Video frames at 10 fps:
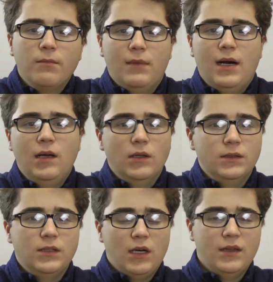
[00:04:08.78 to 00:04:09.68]

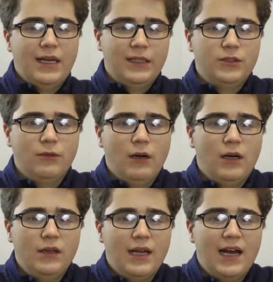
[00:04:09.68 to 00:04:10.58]
miles on that
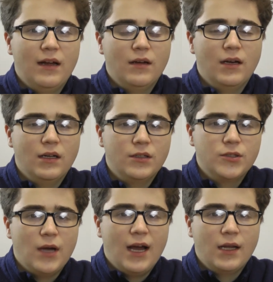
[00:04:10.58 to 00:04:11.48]

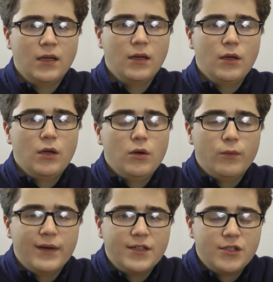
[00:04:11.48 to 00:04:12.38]
track,
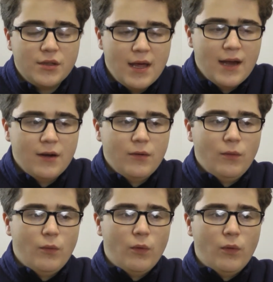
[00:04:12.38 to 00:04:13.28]
which there
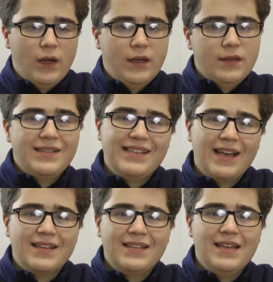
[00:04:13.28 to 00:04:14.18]
is
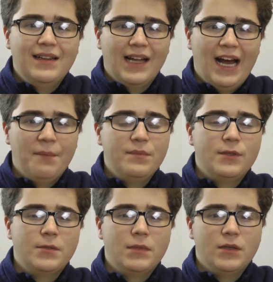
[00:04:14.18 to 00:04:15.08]
16
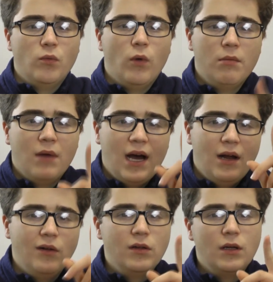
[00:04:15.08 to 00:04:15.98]
laps, because 1
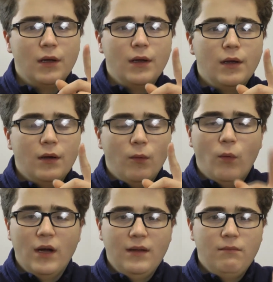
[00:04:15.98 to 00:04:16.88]
mile,
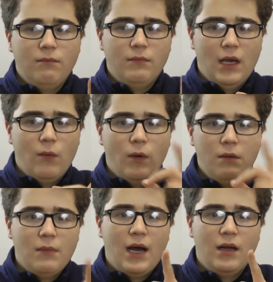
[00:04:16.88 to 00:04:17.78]
1
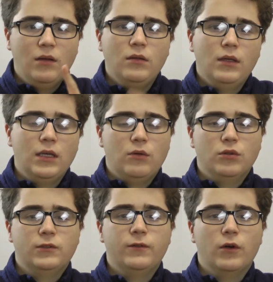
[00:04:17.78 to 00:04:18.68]
mile
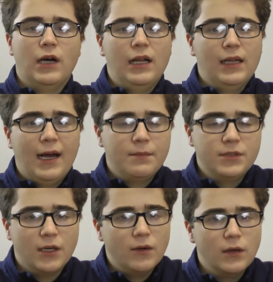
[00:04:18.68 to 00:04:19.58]
equals 4
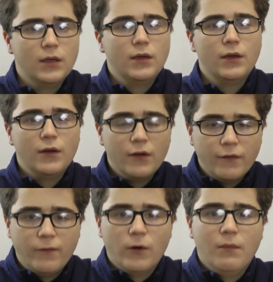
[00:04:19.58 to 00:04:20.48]
laps, so
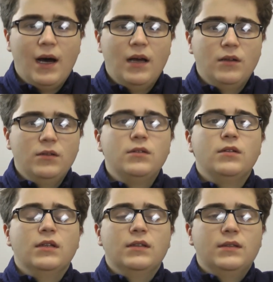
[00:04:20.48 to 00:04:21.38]
4
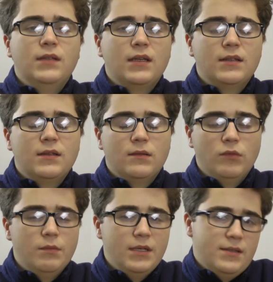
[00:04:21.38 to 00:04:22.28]
miles
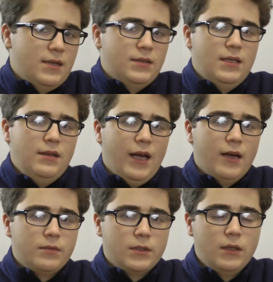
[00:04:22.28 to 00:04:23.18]
would be 16
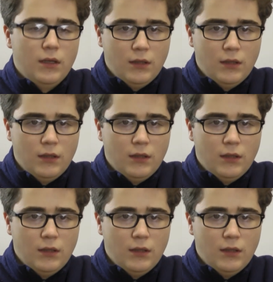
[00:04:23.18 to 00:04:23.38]
laps.